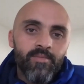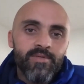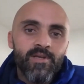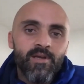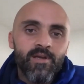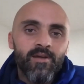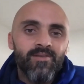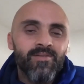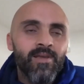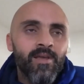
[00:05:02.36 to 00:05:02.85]

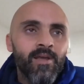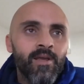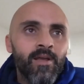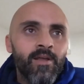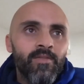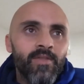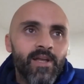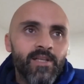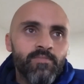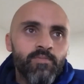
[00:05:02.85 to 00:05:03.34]
So
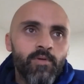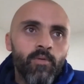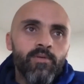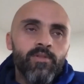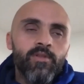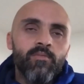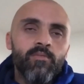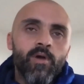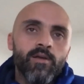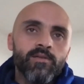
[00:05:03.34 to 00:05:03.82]
that's probably
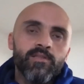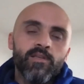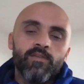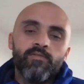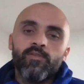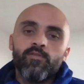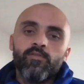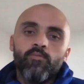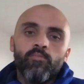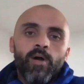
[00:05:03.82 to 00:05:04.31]
the most
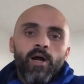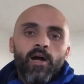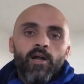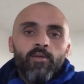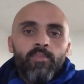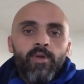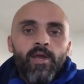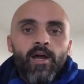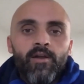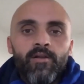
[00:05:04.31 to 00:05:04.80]
difficult part
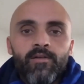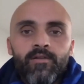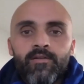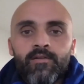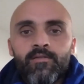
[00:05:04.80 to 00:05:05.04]
about it.